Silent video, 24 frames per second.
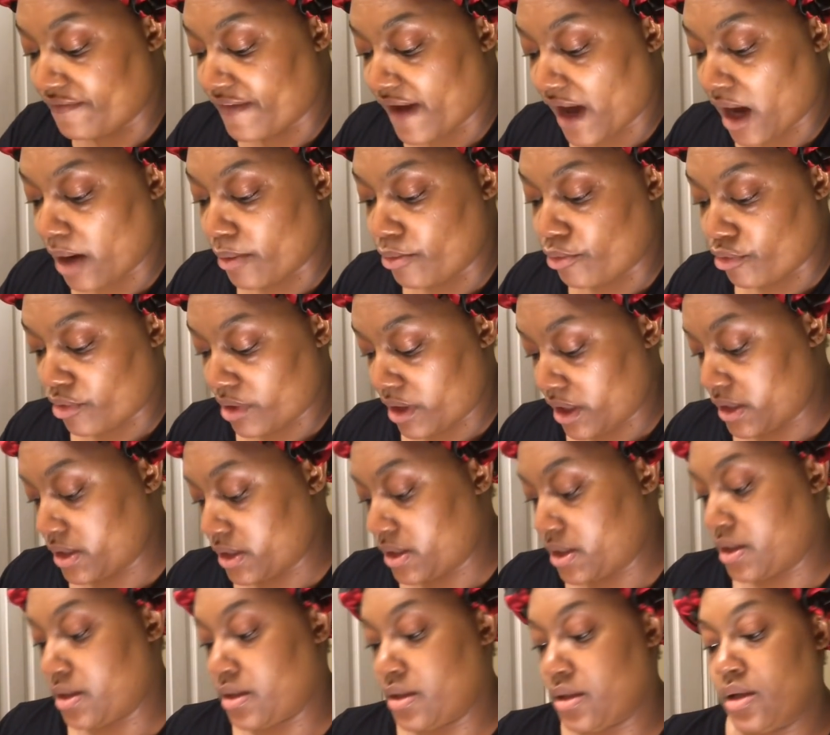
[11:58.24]
the
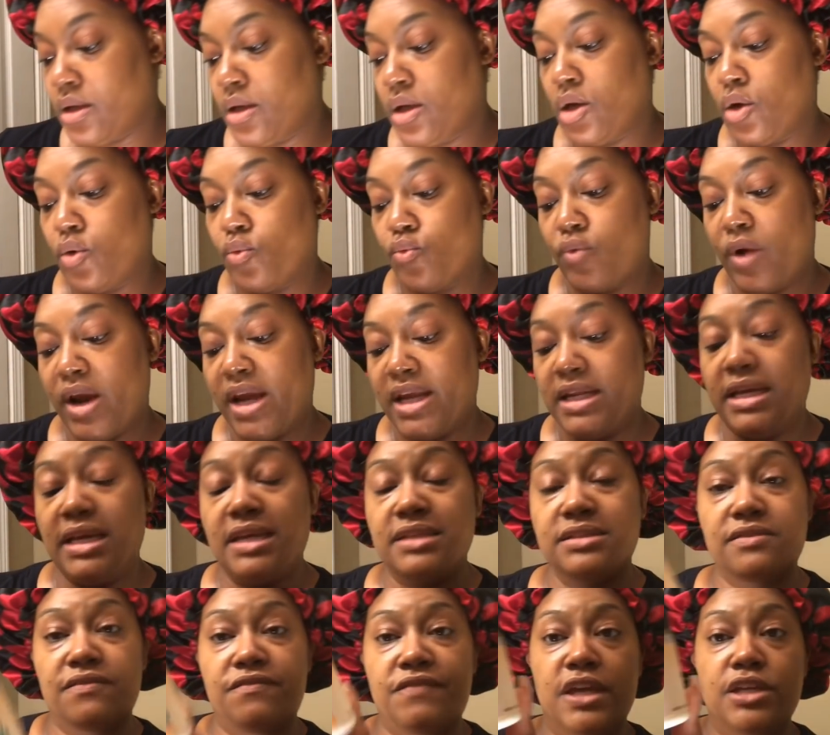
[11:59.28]
vibrant
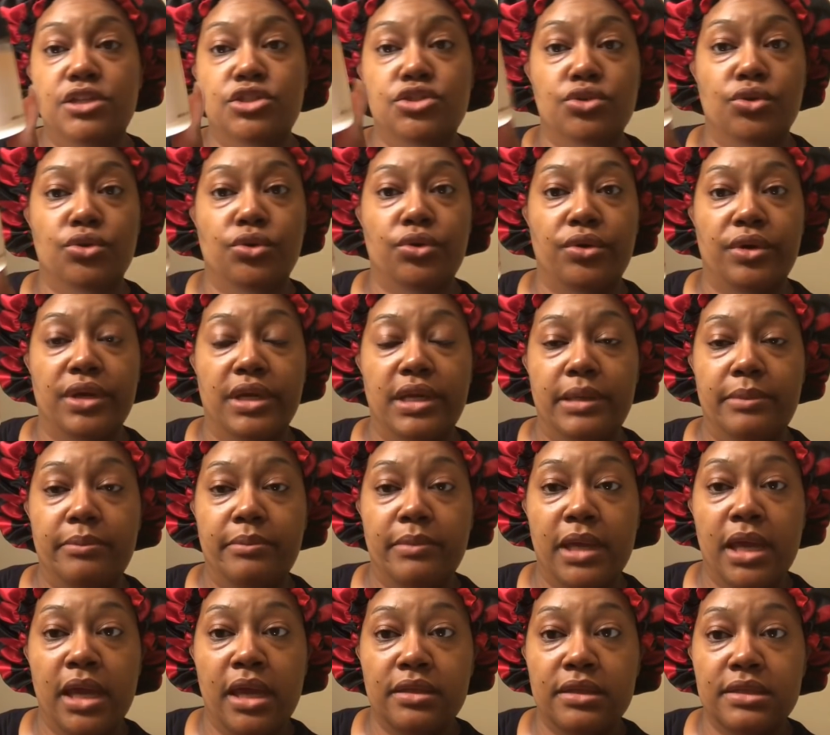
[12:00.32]
Radiance Facial Cream.
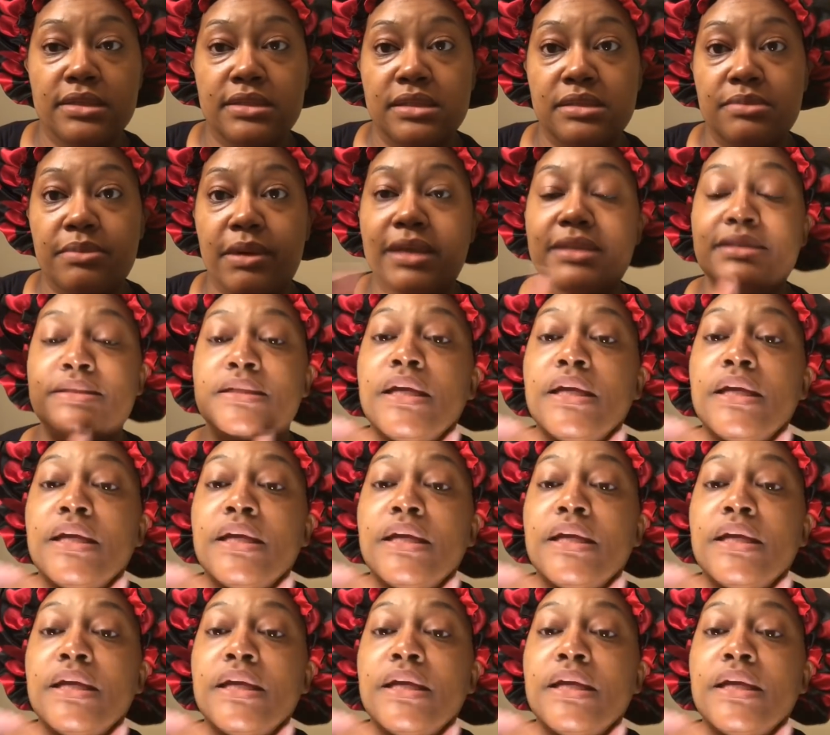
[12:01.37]
This is my